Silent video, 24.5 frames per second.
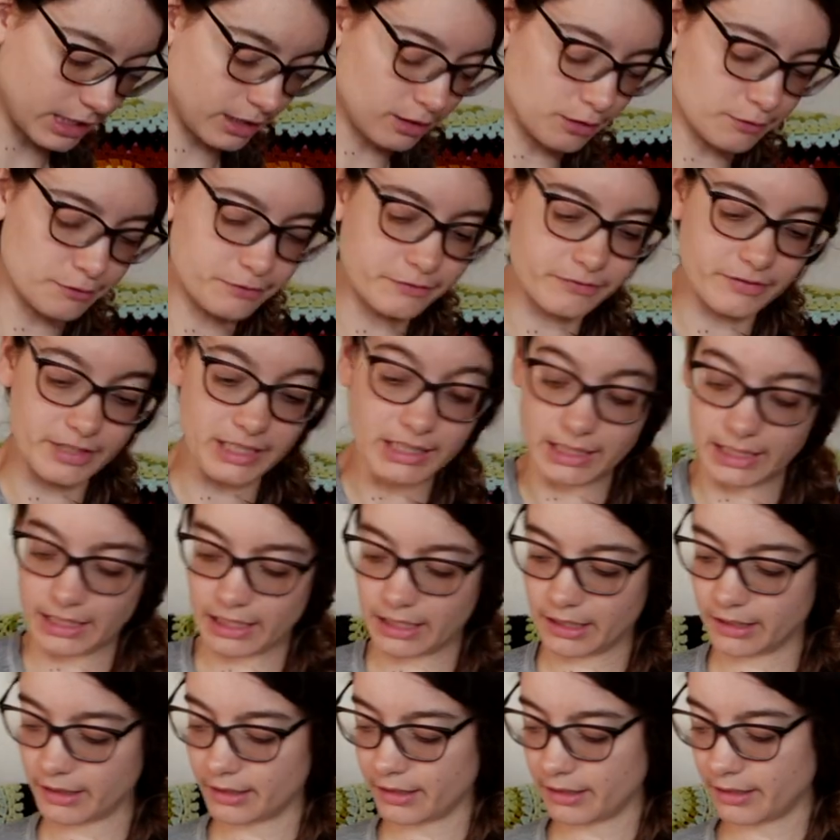love
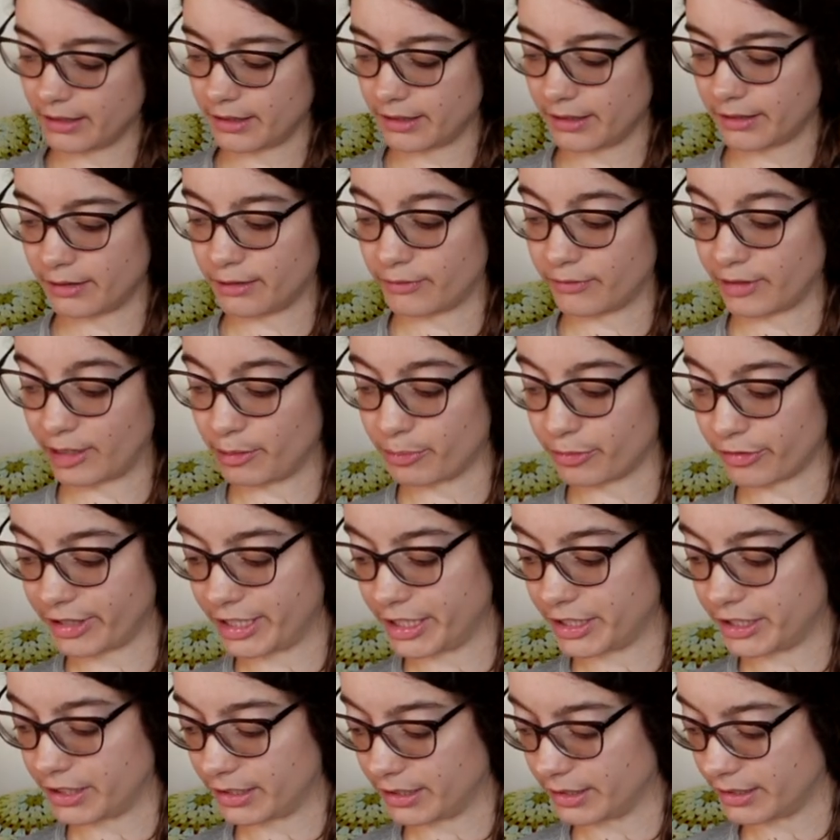feeling the
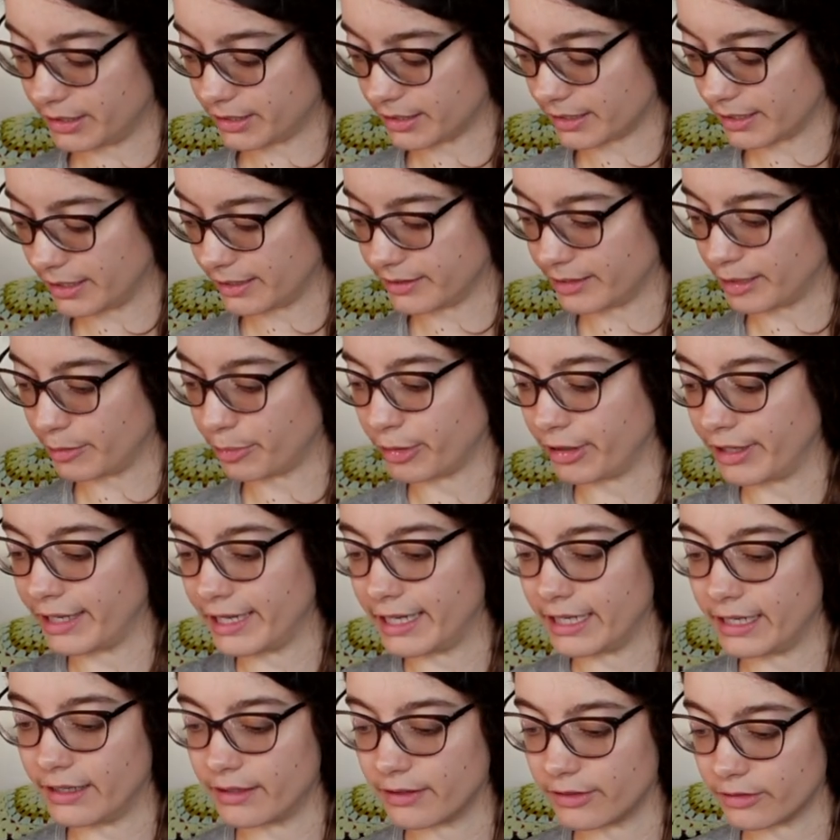vibrations as I
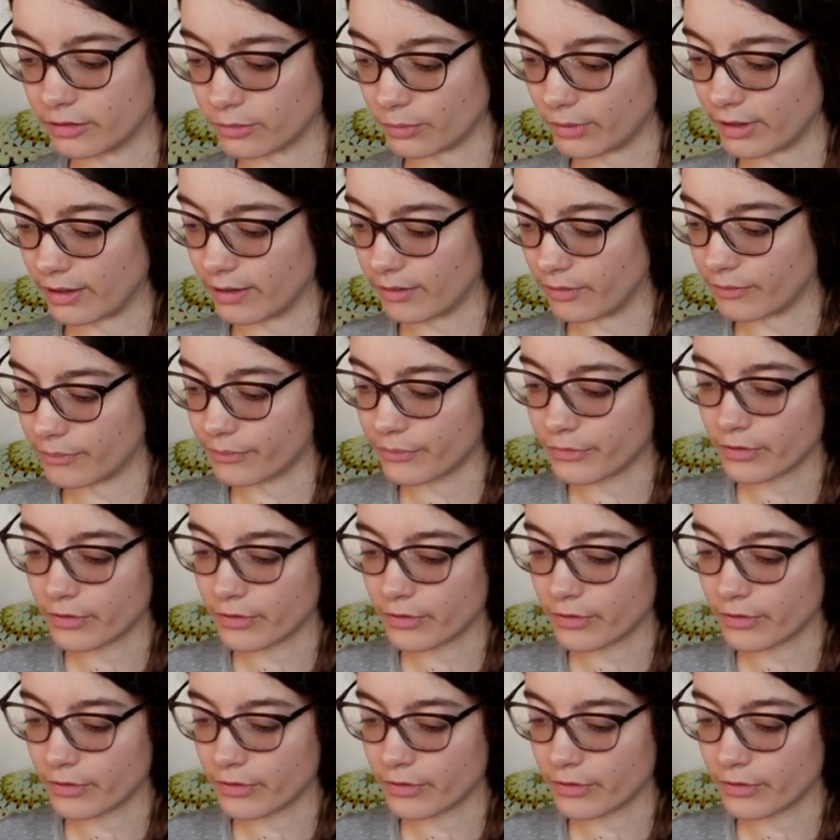play as well.